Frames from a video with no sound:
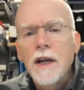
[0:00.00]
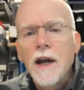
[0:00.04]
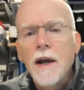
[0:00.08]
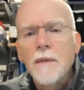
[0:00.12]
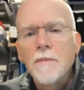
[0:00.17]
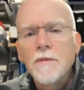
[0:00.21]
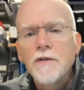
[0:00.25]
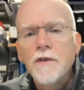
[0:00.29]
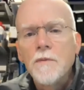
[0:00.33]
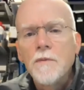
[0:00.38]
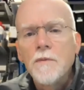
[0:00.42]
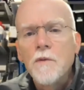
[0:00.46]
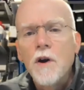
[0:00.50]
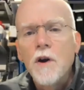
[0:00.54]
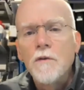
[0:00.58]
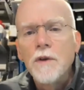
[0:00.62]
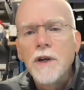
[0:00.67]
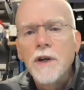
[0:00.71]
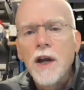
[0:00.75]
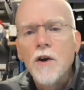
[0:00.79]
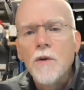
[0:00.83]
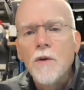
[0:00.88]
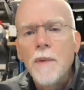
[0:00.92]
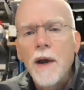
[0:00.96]
comes from what we
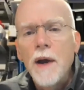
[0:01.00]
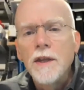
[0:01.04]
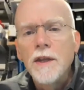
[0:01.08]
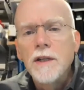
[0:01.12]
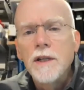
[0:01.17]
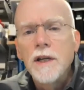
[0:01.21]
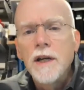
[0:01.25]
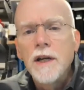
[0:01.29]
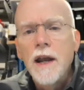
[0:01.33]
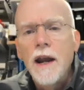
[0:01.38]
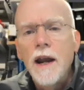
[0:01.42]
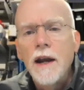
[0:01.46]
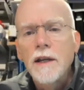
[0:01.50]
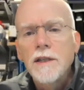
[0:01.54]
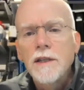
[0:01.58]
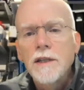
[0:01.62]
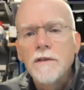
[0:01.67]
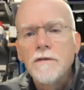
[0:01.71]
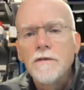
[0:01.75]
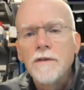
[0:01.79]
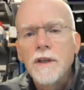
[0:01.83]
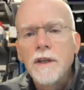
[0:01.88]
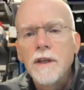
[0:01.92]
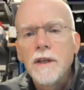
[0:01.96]
know about the genetics of
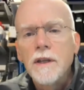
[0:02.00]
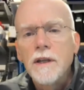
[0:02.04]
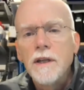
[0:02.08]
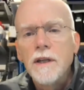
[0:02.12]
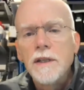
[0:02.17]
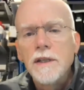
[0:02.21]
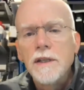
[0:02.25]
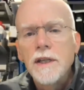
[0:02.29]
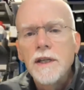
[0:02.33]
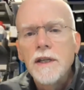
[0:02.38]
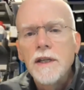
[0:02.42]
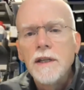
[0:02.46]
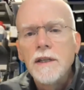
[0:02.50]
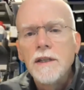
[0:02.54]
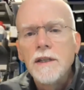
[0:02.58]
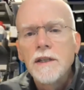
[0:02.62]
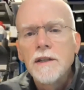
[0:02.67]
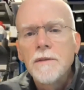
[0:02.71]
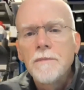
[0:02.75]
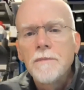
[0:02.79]
the disease.